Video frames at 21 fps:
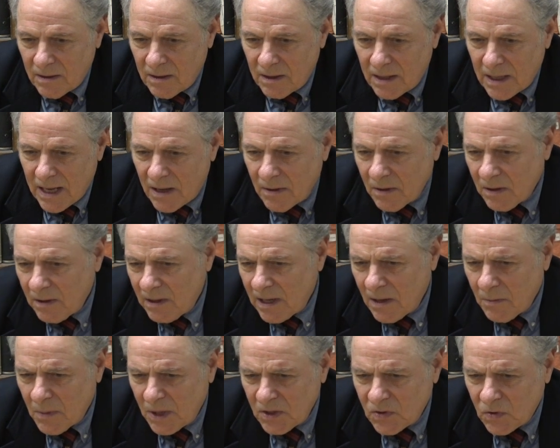now,
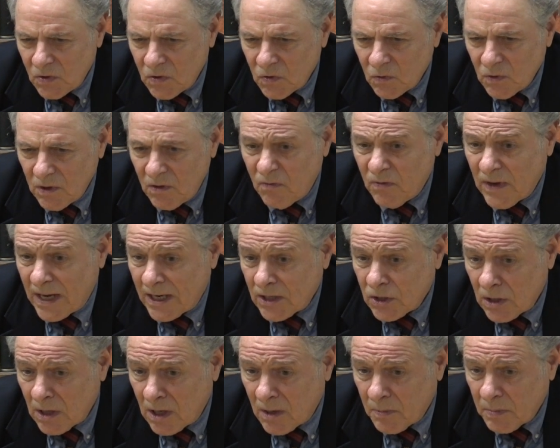now my students read
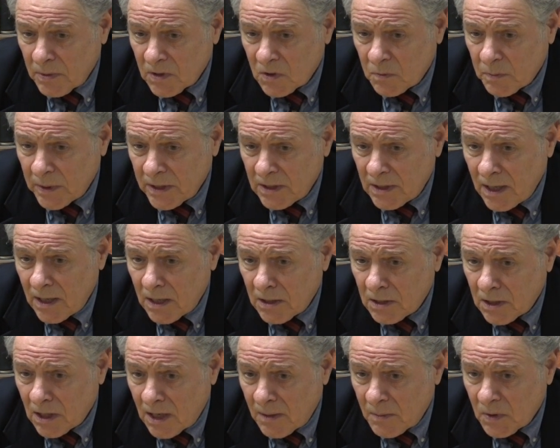Fashionopolis by Dana
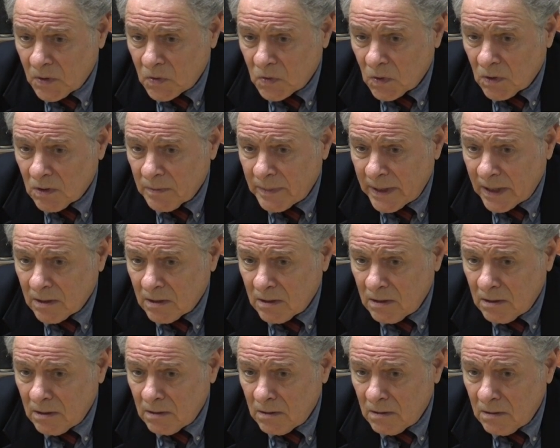Thomas, all about
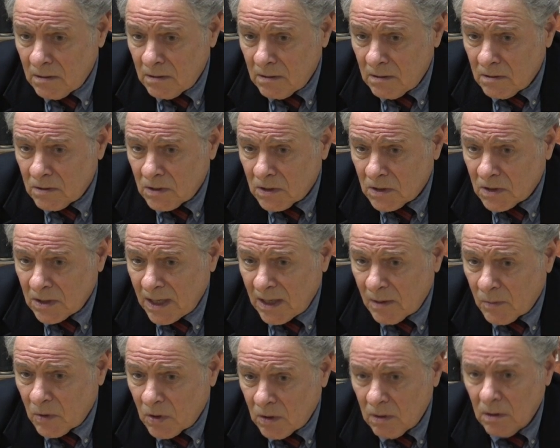the
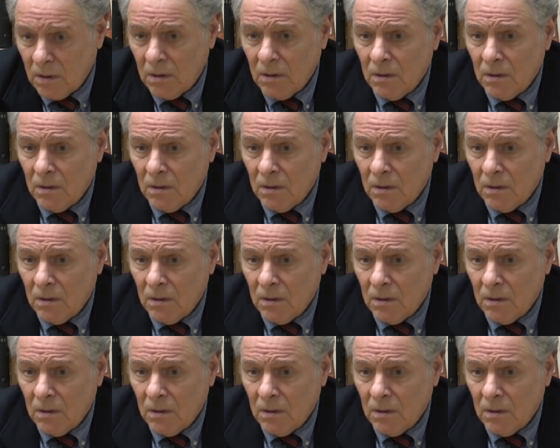sustainable